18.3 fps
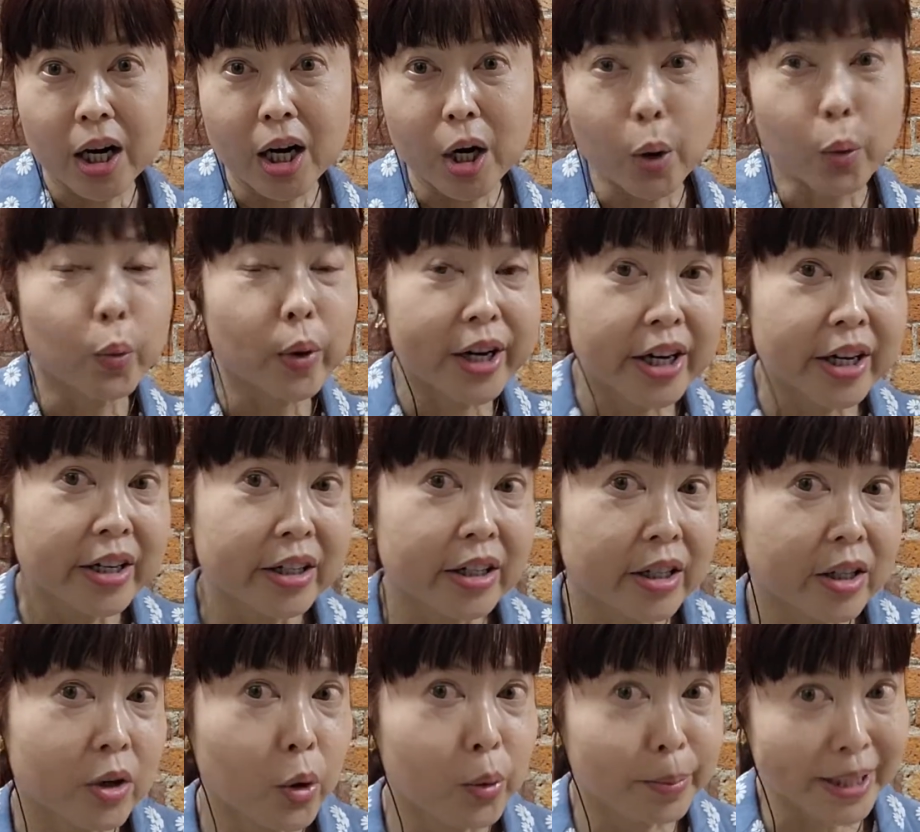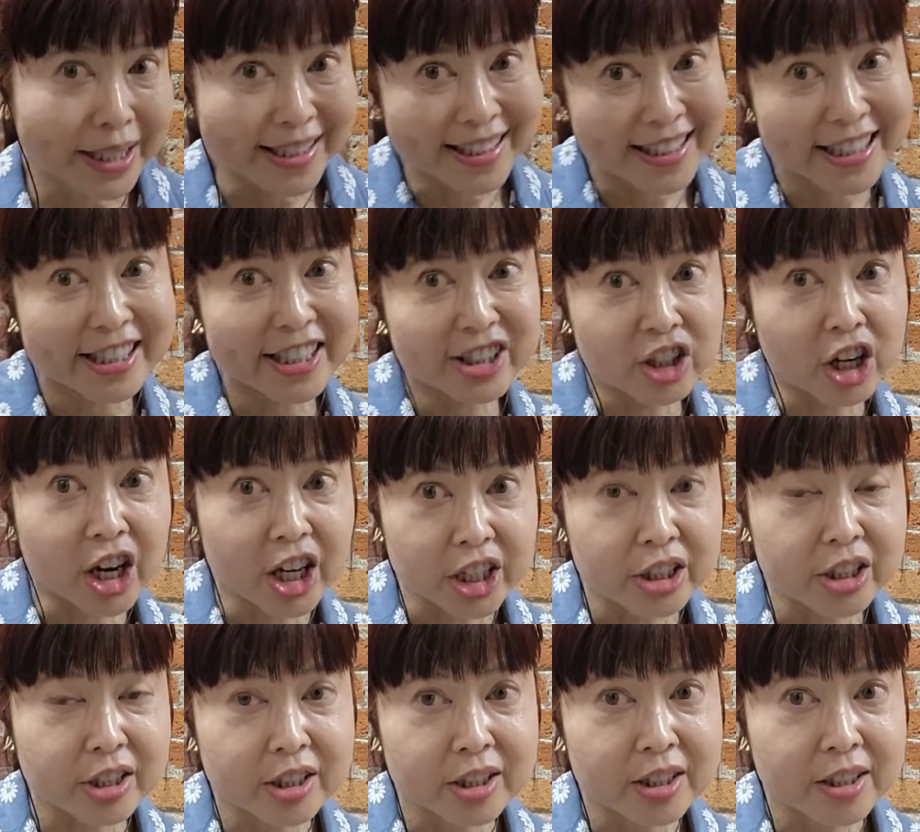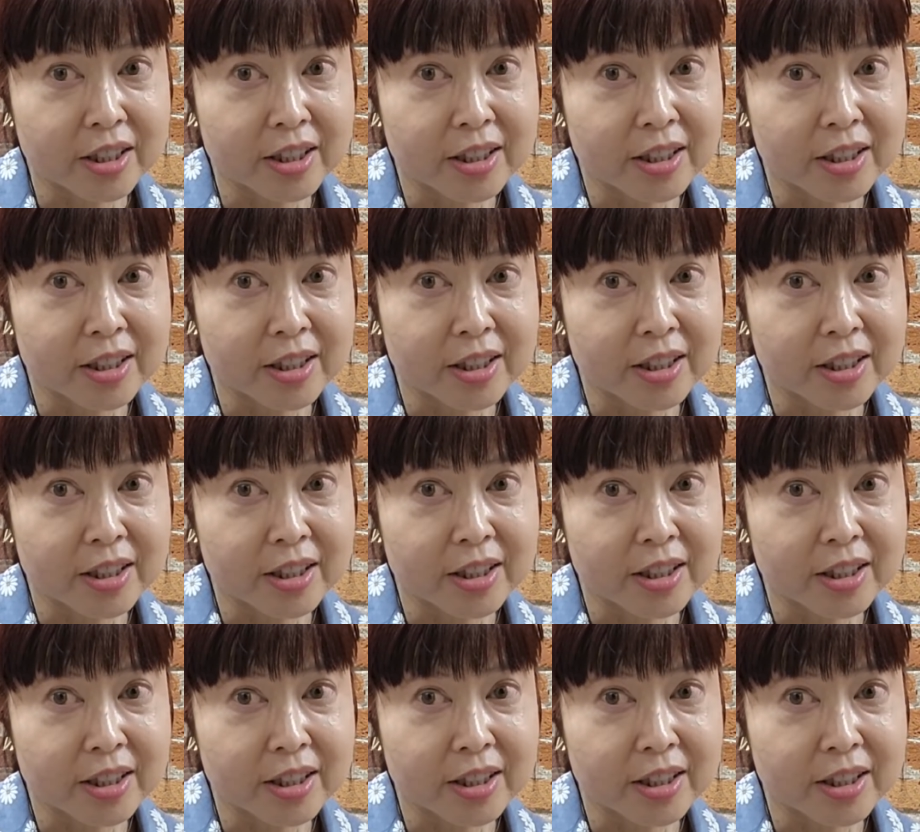where obesity starts.